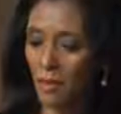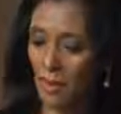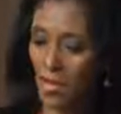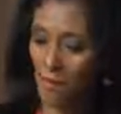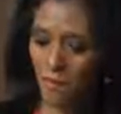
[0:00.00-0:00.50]
Look,
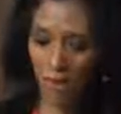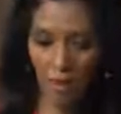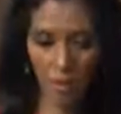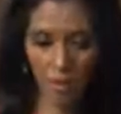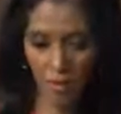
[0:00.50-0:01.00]
if
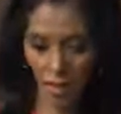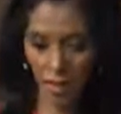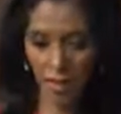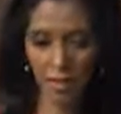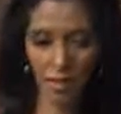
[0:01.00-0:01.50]
that were the
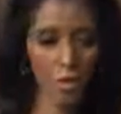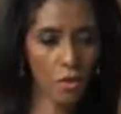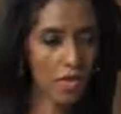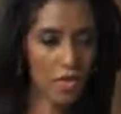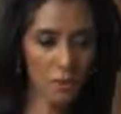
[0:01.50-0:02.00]
case and
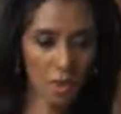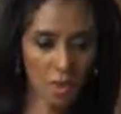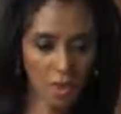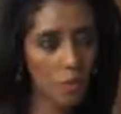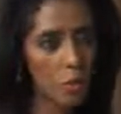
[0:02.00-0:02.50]
you had as
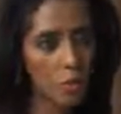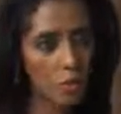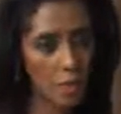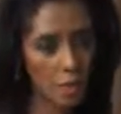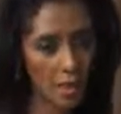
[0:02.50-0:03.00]
much support
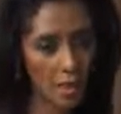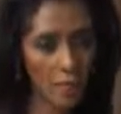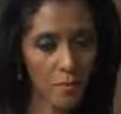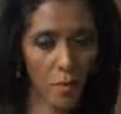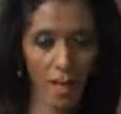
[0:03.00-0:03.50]
as you
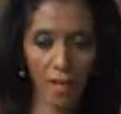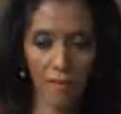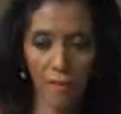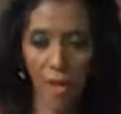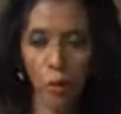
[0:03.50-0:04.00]
claim you have,